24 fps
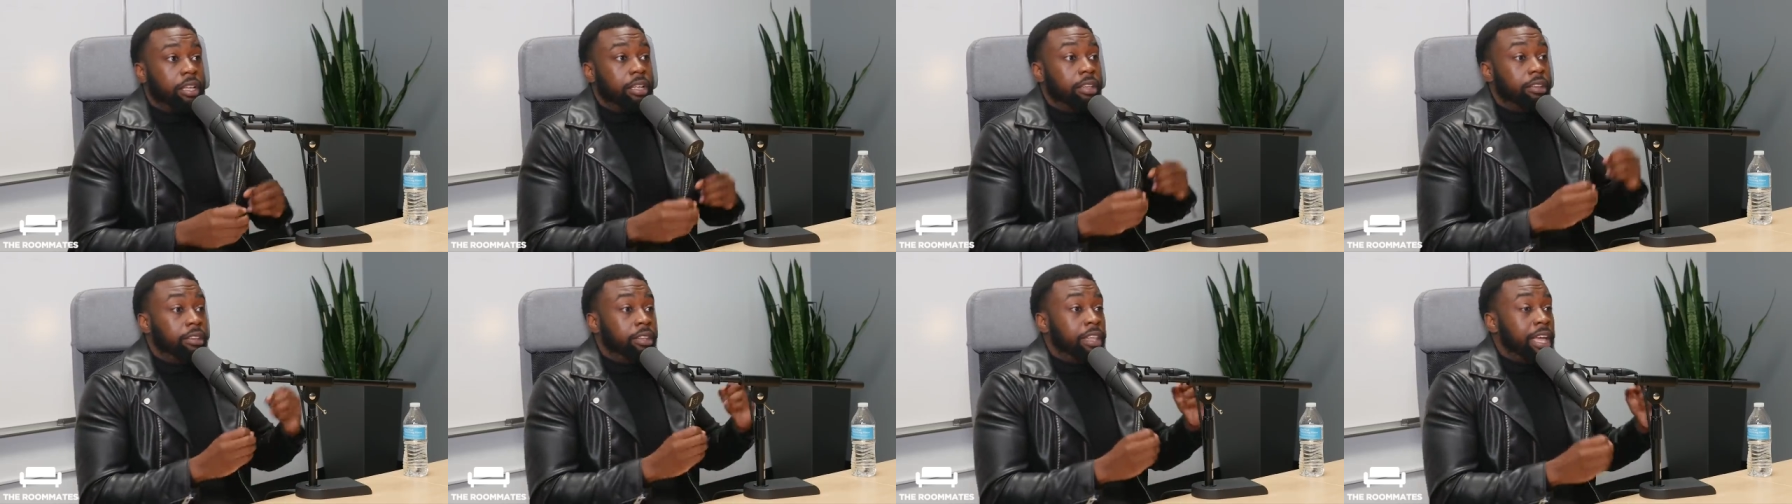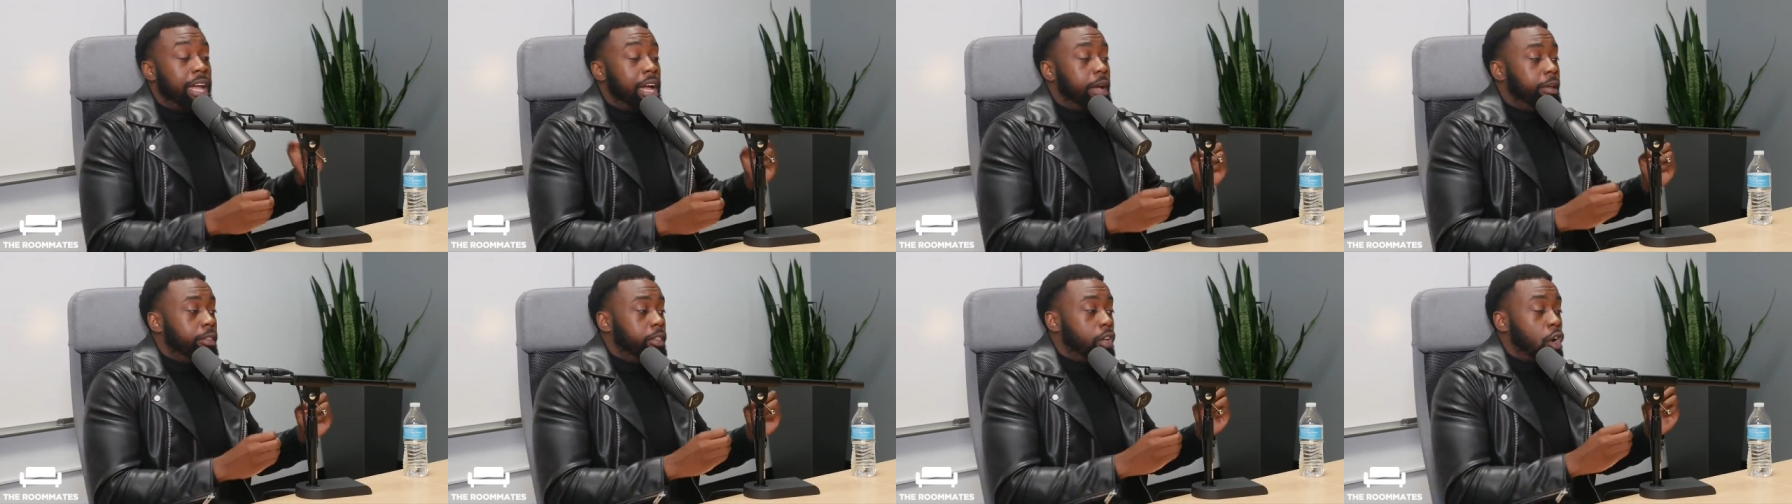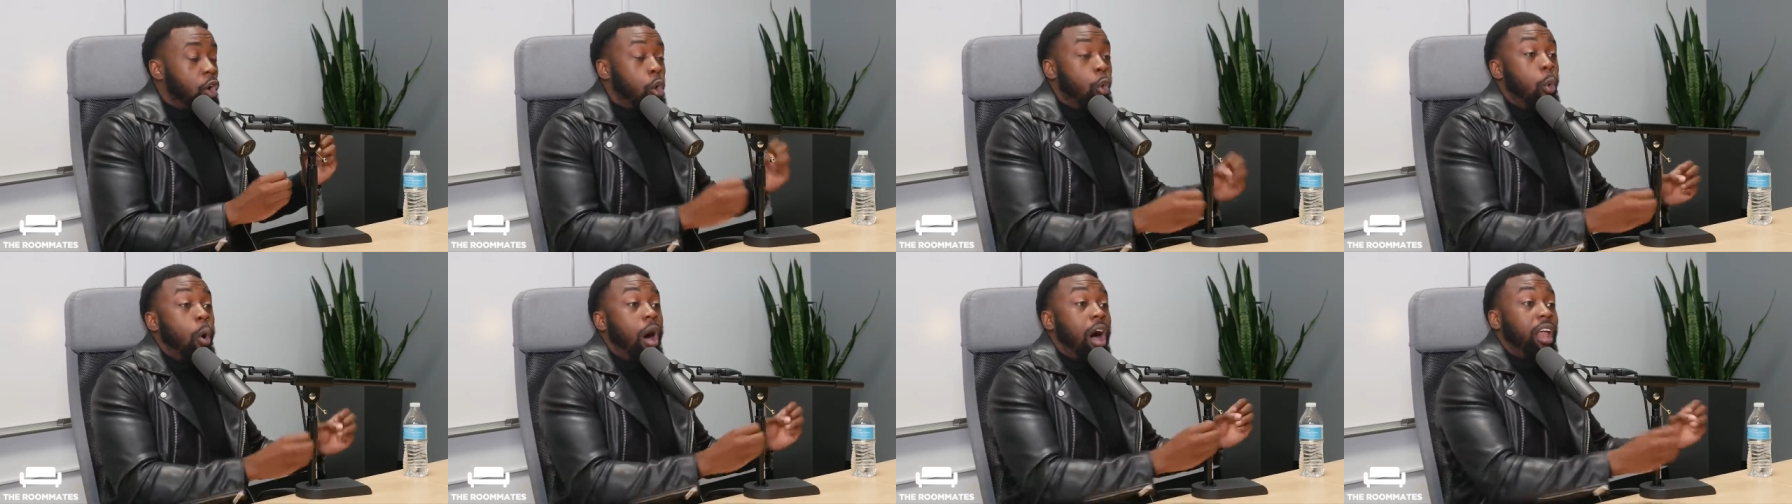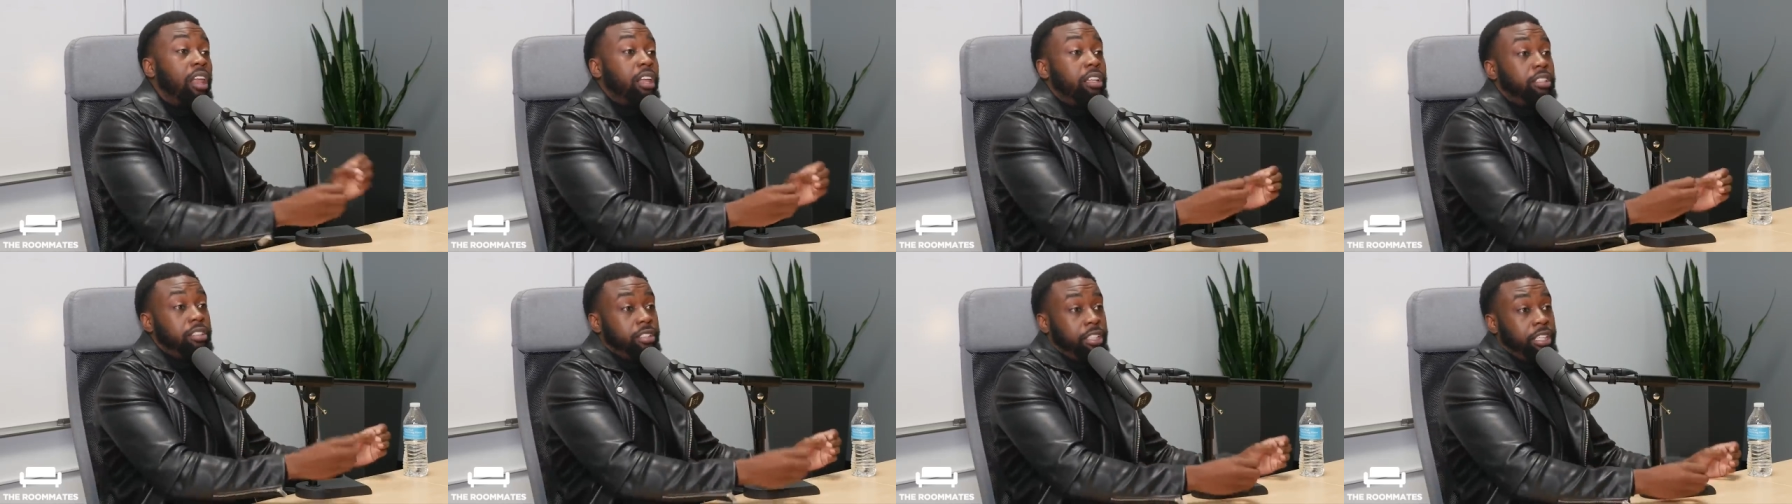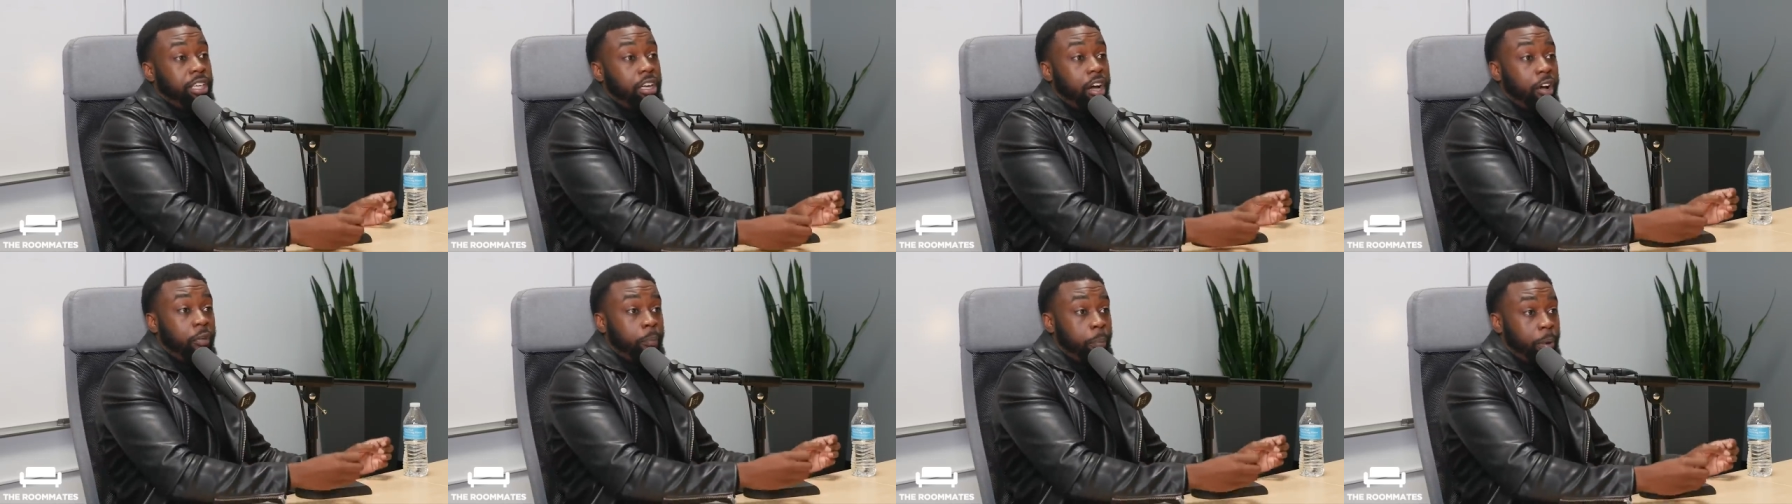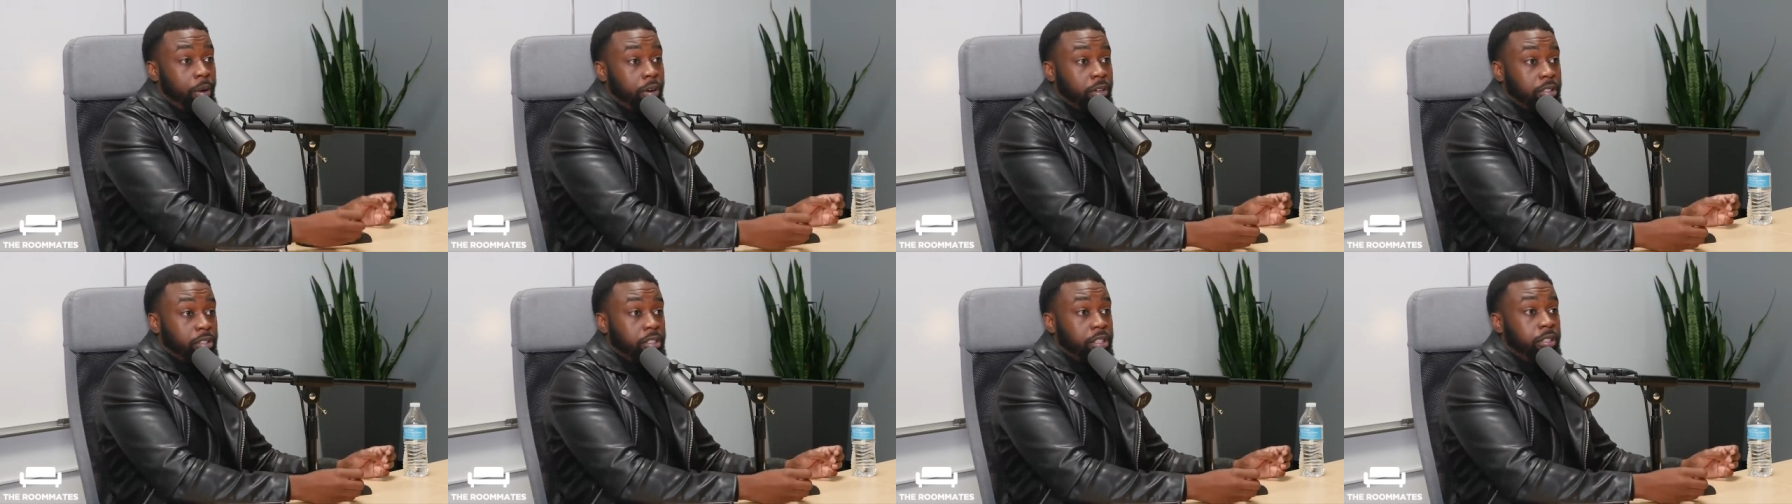the quality of
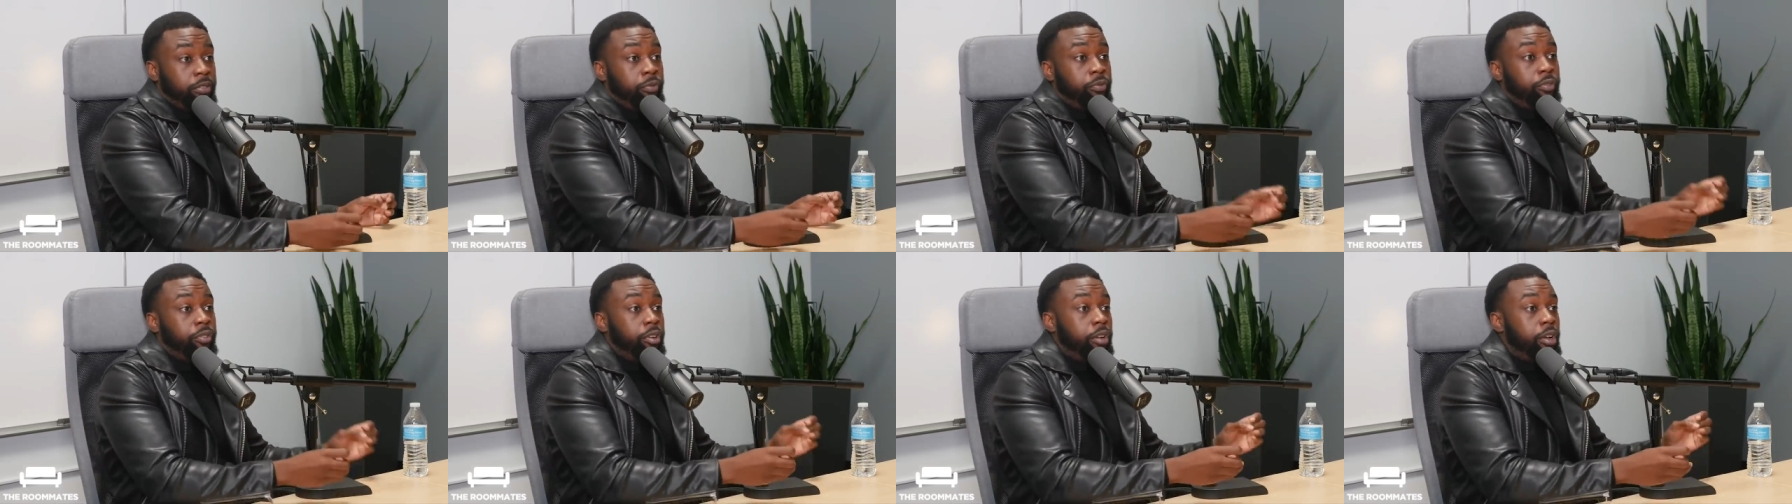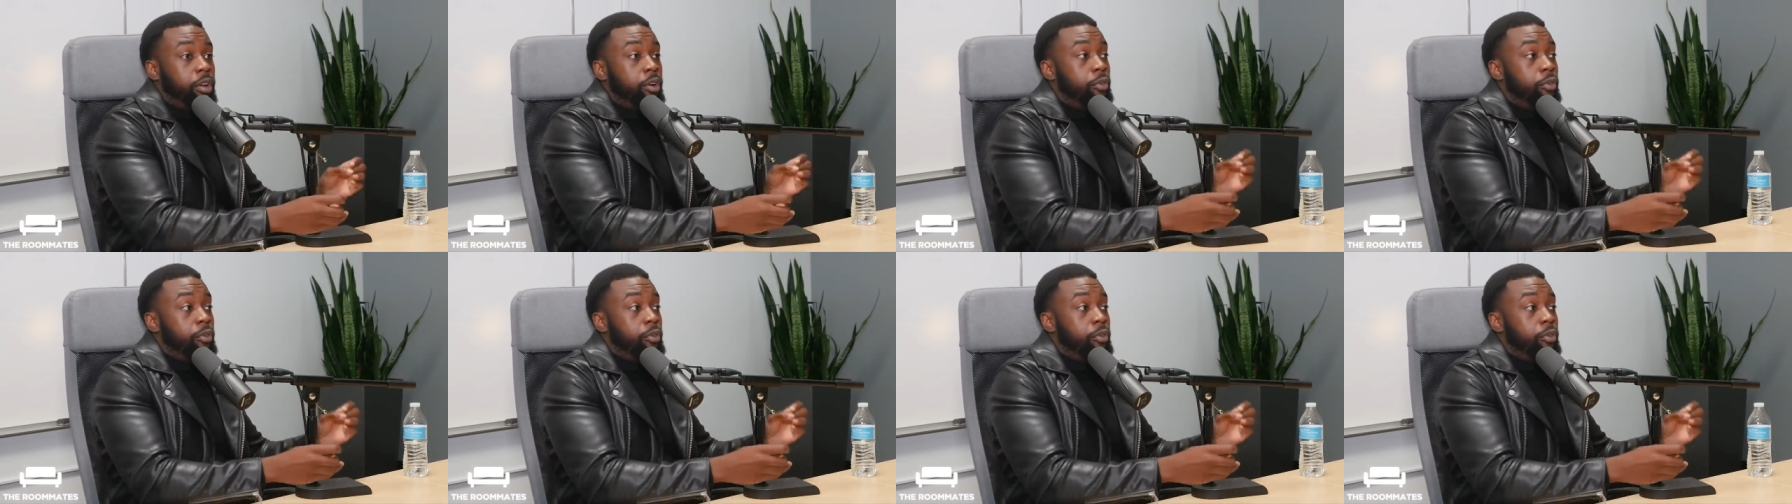person